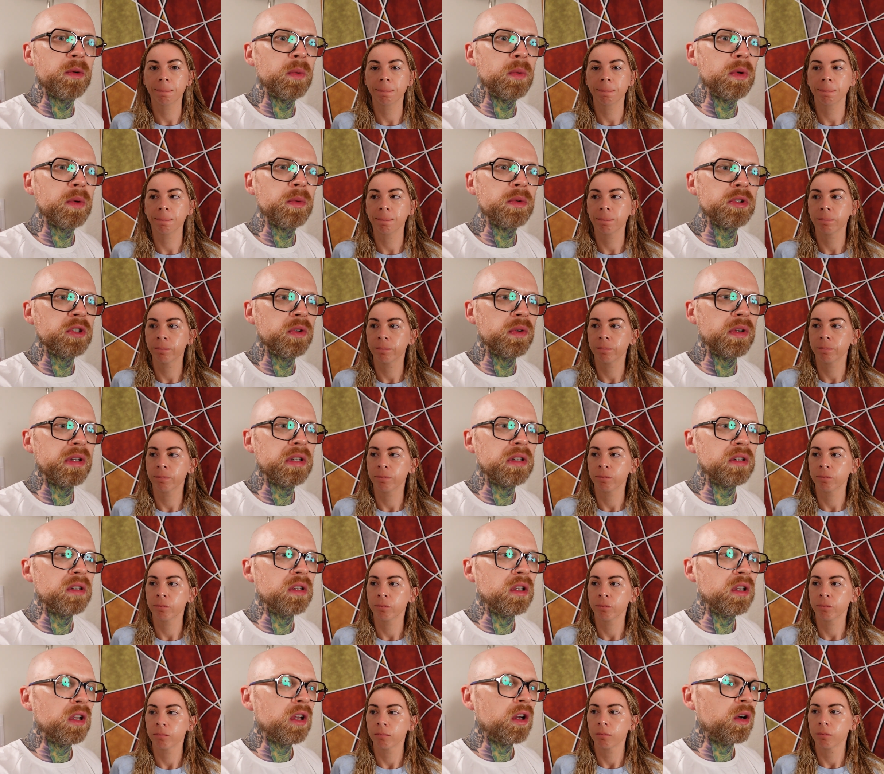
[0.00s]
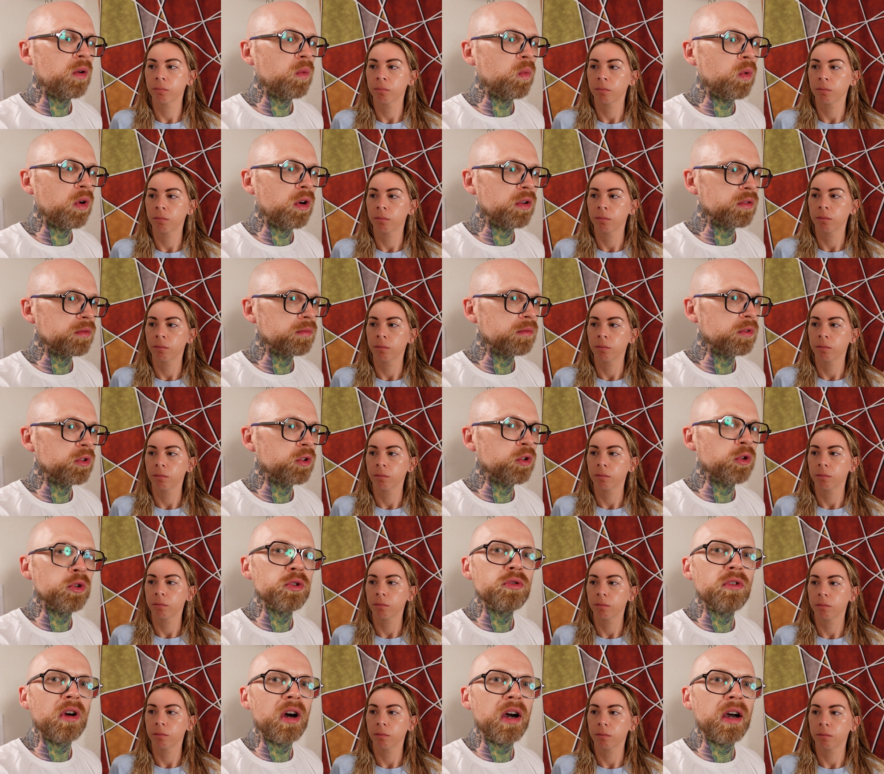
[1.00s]
Speaker 1: we were doing one
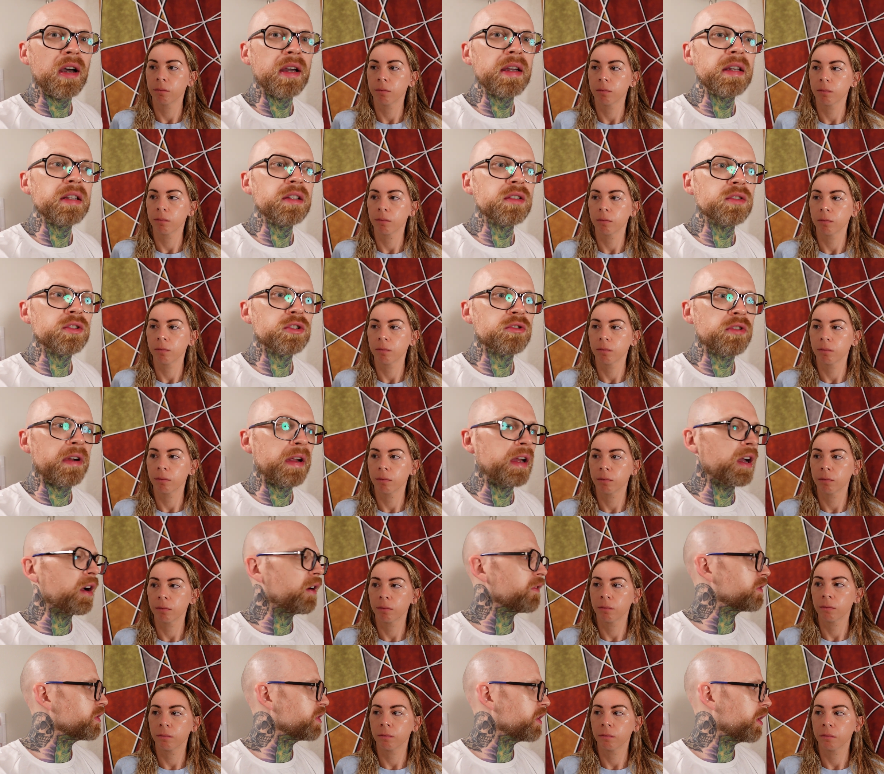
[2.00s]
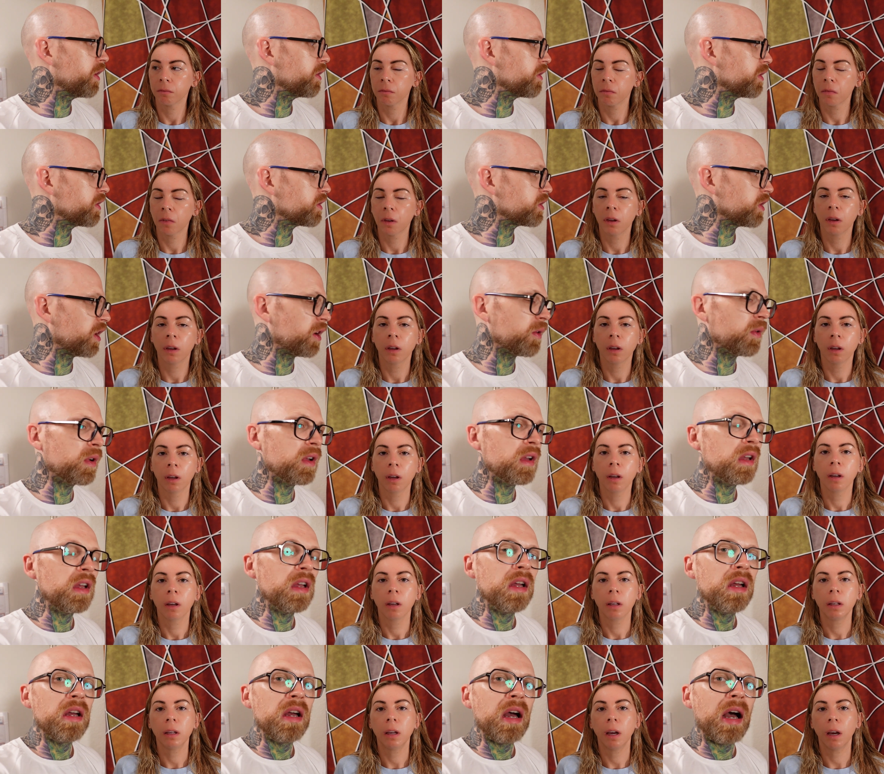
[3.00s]
good ride straight after the other, so...
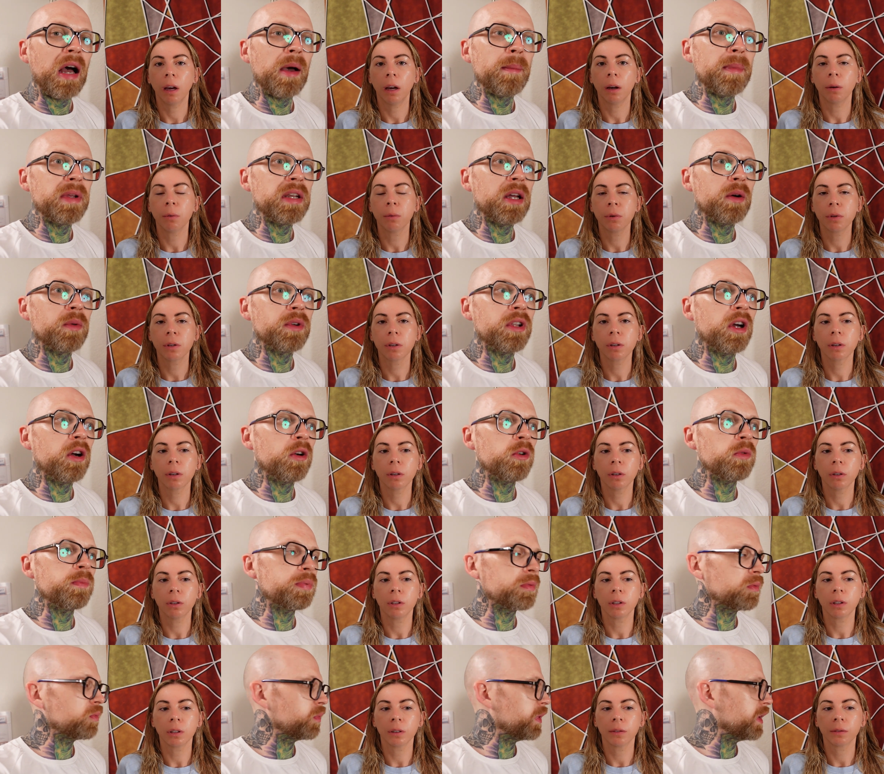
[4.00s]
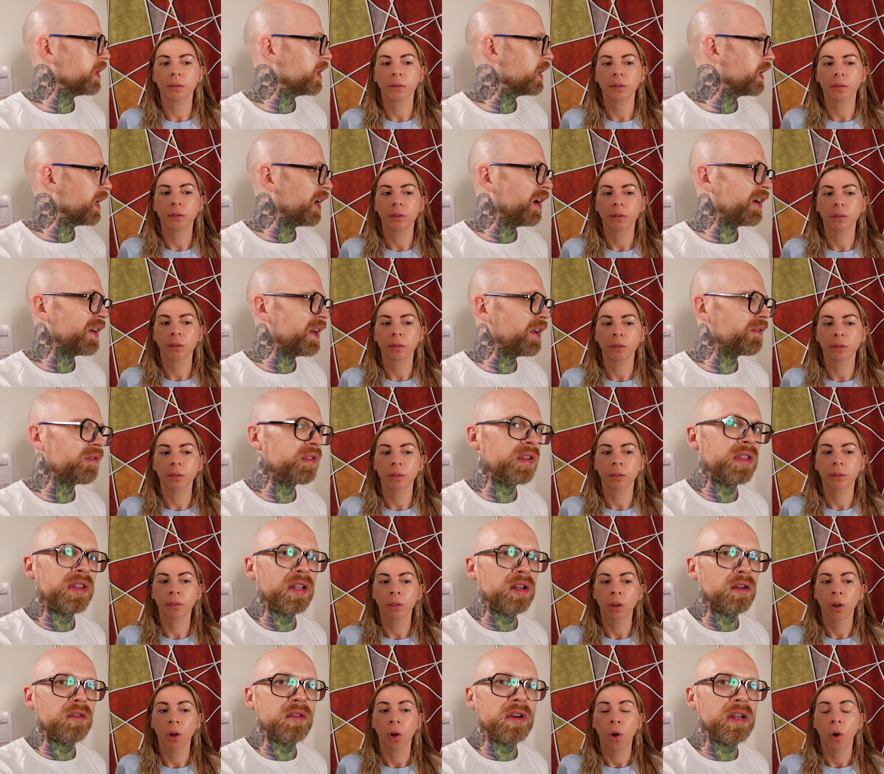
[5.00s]
Yeah, I mean, I would hope good. we can get on
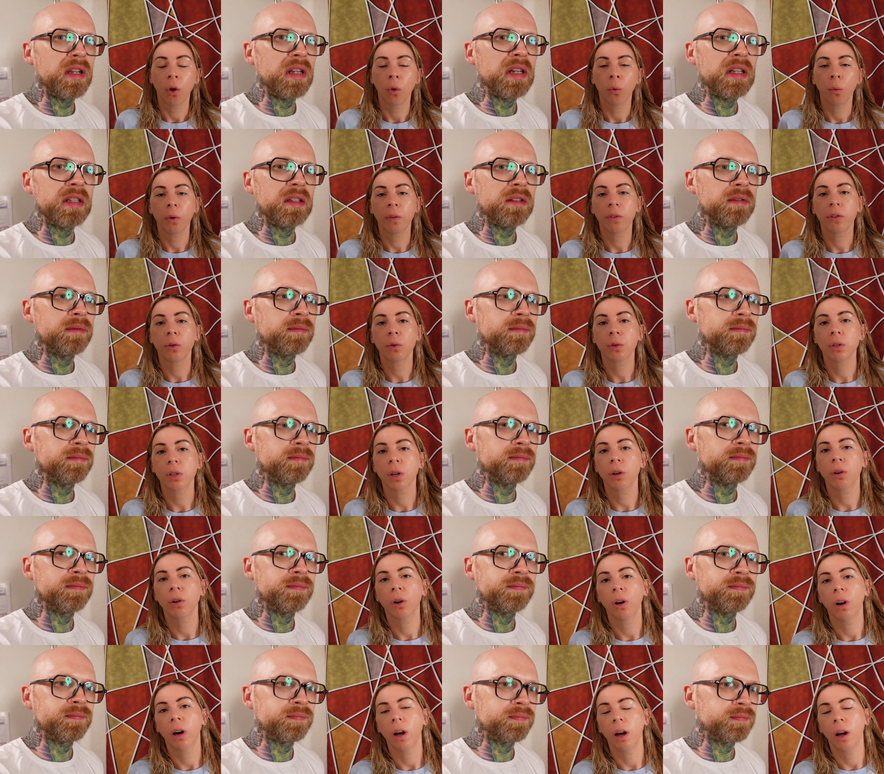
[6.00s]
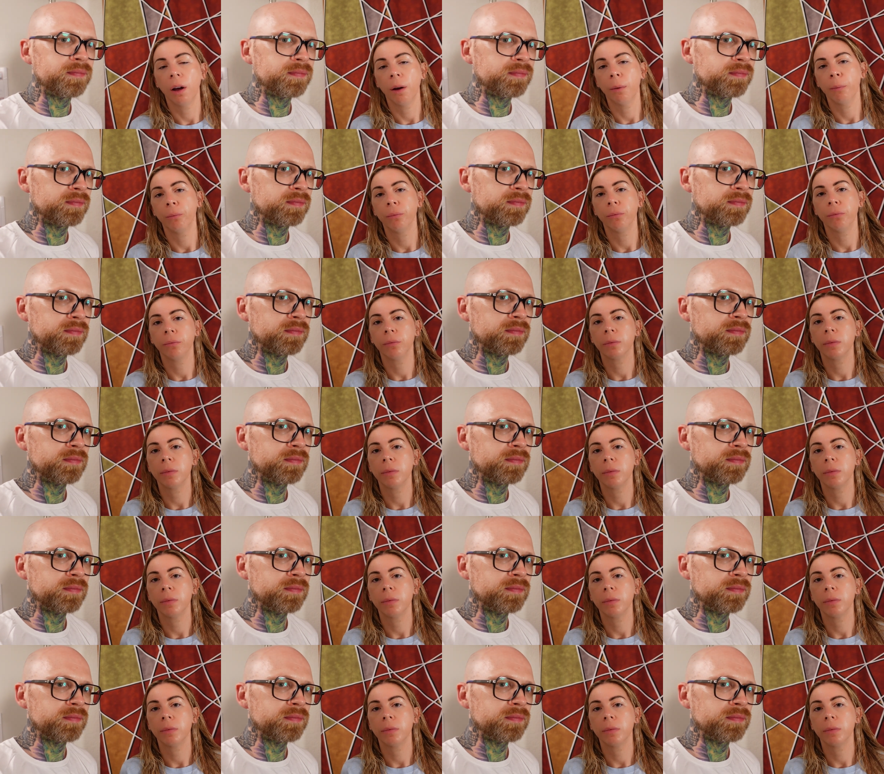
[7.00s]
everything, really. We've also got um,